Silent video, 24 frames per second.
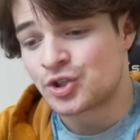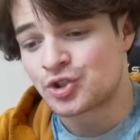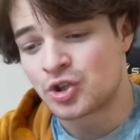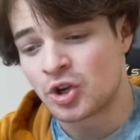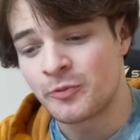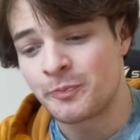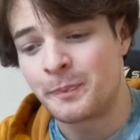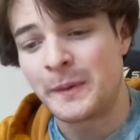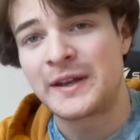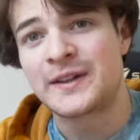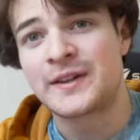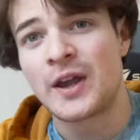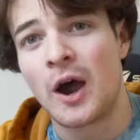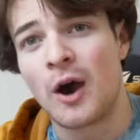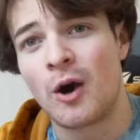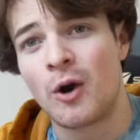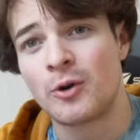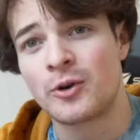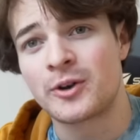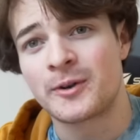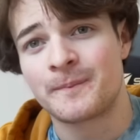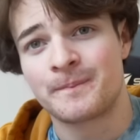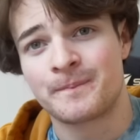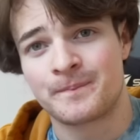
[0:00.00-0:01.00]
Truth be
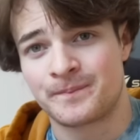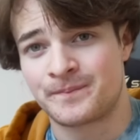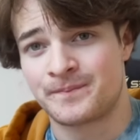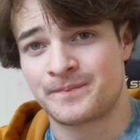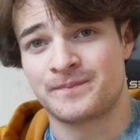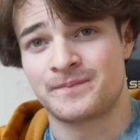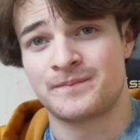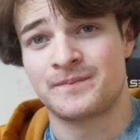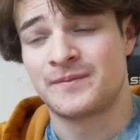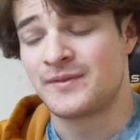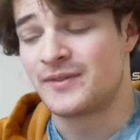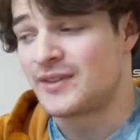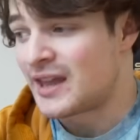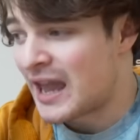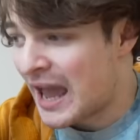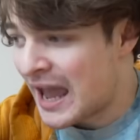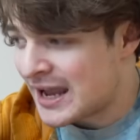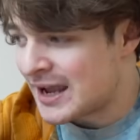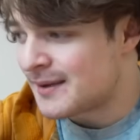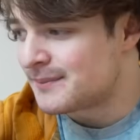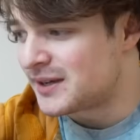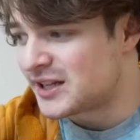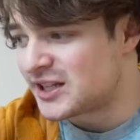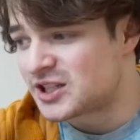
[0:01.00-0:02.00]
told, the
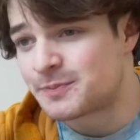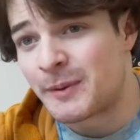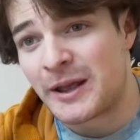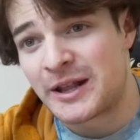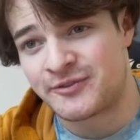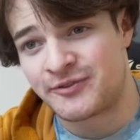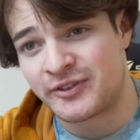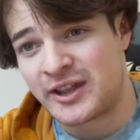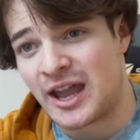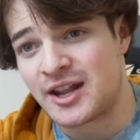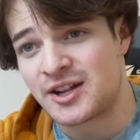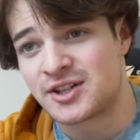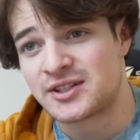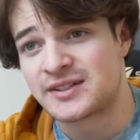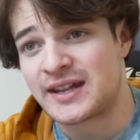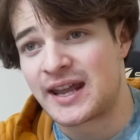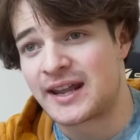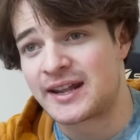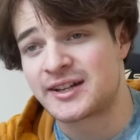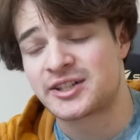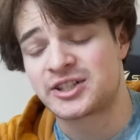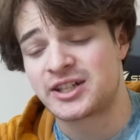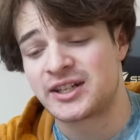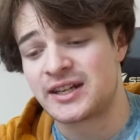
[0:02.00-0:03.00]
AMD specification
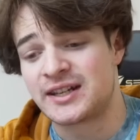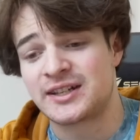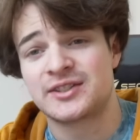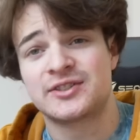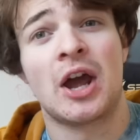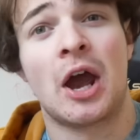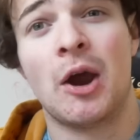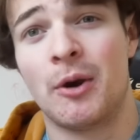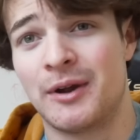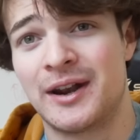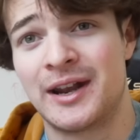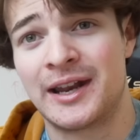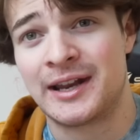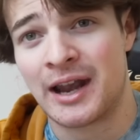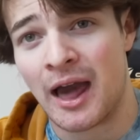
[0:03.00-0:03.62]
data sheet totally